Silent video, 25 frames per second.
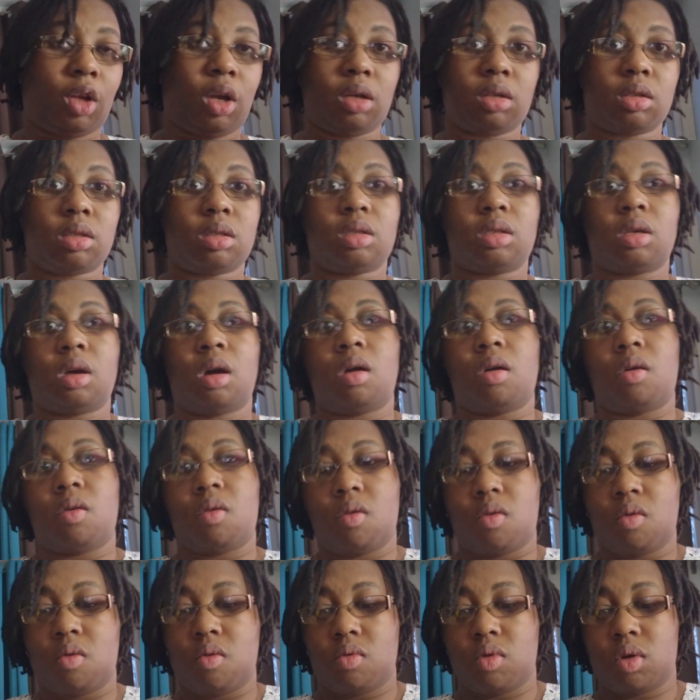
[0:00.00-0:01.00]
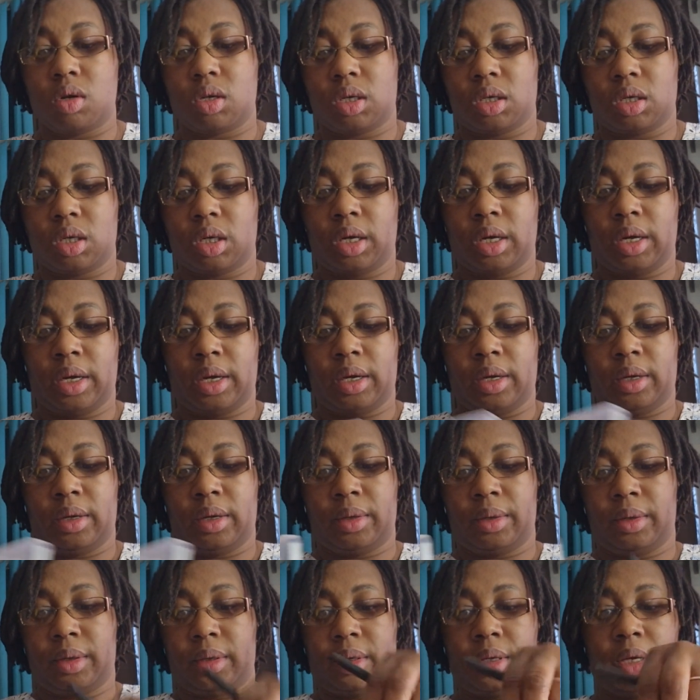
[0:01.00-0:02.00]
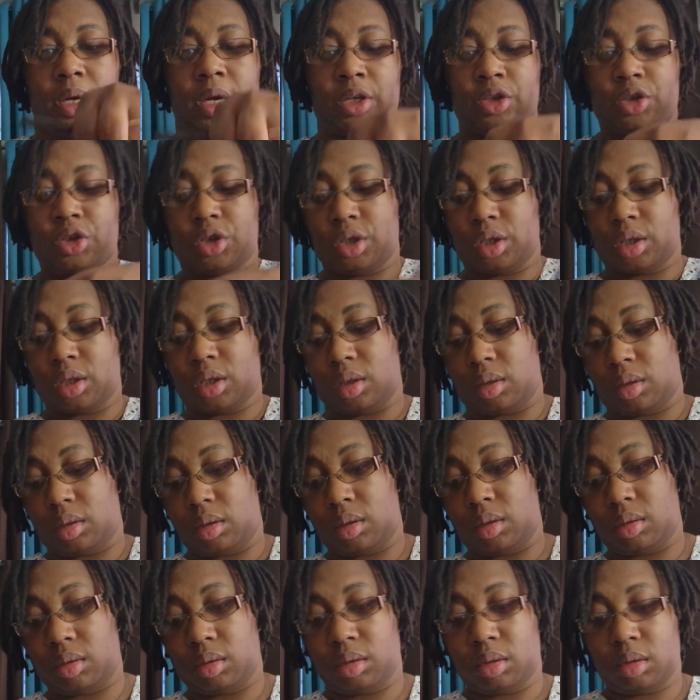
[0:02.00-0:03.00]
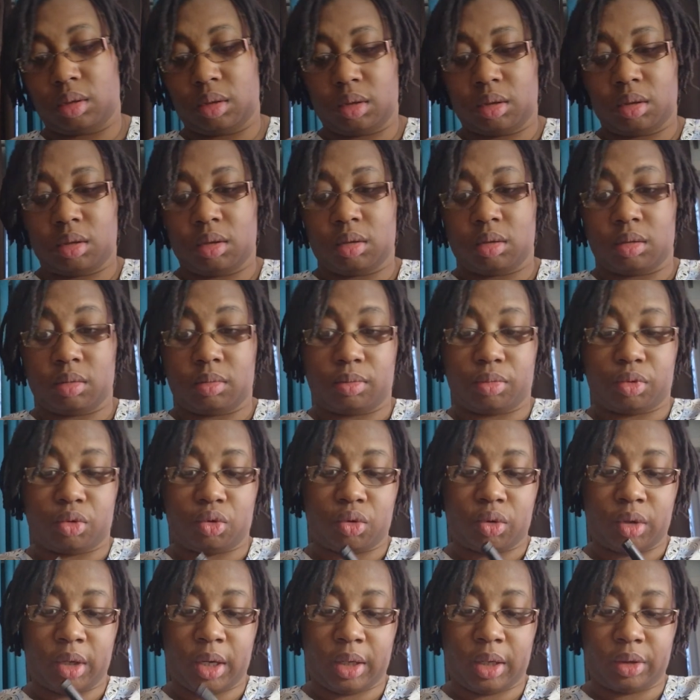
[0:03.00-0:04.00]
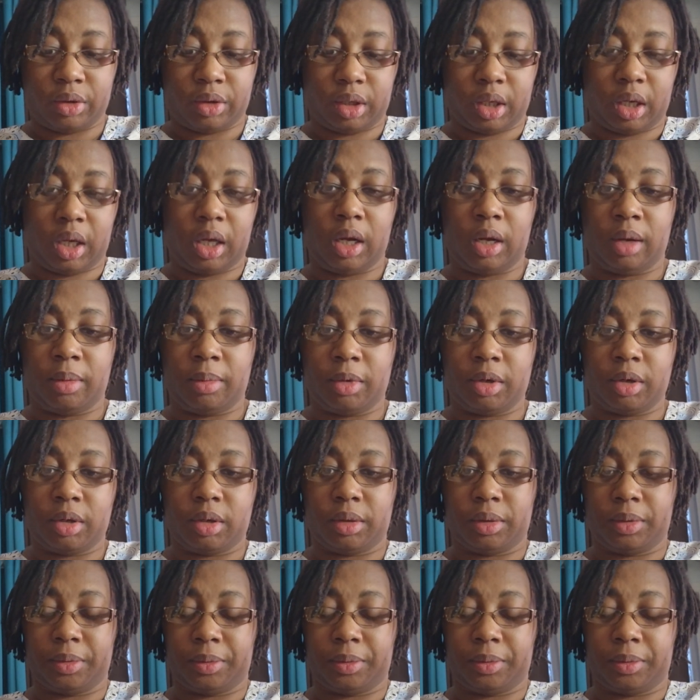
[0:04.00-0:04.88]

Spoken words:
So I just pulled out the camera